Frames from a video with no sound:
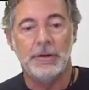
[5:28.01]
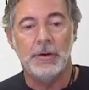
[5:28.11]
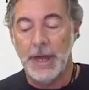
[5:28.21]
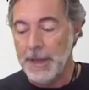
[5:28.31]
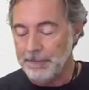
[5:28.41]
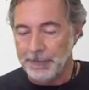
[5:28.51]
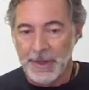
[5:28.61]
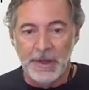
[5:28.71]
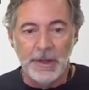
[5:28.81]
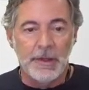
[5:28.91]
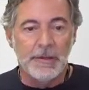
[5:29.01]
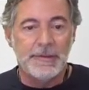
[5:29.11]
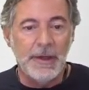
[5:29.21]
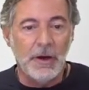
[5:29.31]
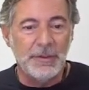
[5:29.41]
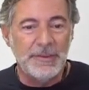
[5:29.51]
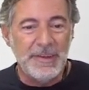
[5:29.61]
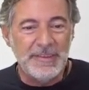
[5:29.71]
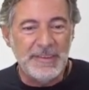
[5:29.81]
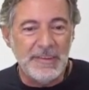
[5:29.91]
Okay, so
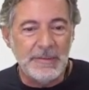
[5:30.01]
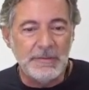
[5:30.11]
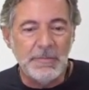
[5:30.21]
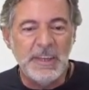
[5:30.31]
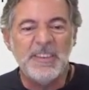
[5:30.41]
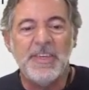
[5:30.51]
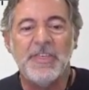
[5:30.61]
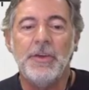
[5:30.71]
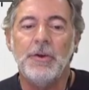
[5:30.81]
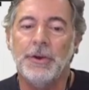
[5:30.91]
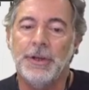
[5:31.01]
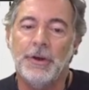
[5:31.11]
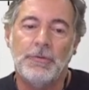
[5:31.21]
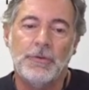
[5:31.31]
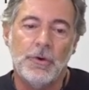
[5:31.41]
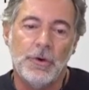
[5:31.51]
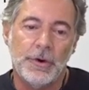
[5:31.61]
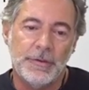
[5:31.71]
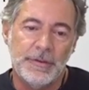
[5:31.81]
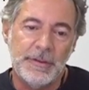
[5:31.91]
this is, in theory, of
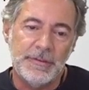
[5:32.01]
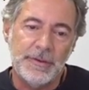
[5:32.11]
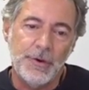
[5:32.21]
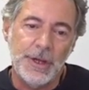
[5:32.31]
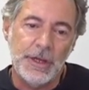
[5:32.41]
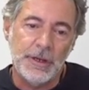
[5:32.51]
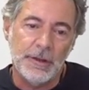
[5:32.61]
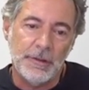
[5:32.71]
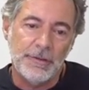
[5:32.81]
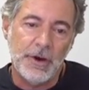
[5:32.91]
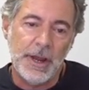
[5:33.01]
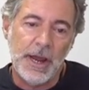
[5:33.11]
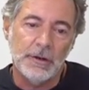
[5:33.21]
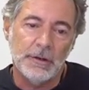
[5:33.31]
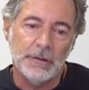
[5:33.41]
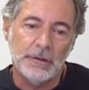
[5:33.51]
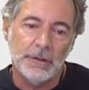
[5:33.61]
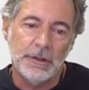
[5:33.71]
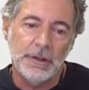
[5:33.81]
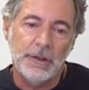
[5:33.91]
course, this green triangle
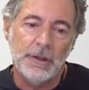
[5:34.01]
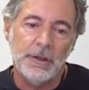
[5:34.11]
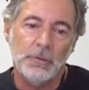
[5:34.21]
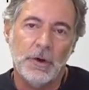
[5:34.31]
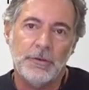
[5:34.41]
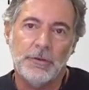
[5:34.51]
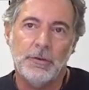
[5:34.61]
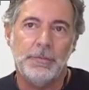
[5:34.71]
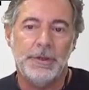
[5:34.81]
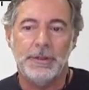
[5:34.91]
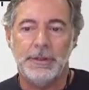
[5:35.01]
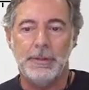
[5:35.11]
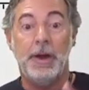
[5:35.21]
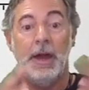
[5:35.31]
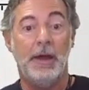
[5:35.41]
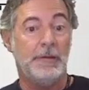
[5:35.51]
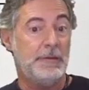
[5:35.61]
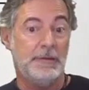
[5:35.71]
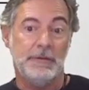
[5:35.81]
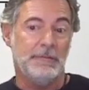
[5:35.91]
is what should be the
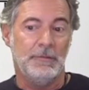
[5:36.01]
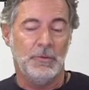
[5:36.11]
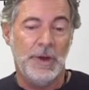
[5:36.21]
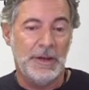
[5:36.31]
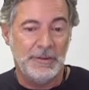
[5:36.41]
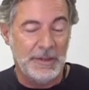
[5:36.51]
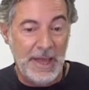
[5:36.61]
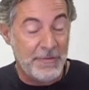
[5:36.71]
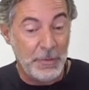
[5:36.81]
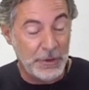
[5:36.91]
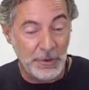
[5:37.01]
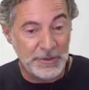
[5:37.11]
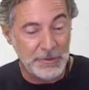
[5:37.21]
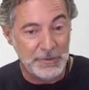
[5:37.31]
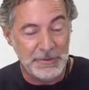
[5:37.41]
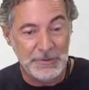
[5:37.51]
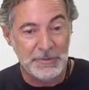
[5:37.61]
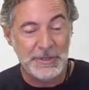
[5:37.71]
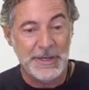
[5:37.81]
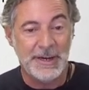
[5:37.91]
best, where everybody wants to
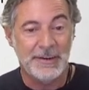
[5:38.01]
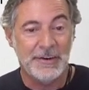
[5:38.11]
be there.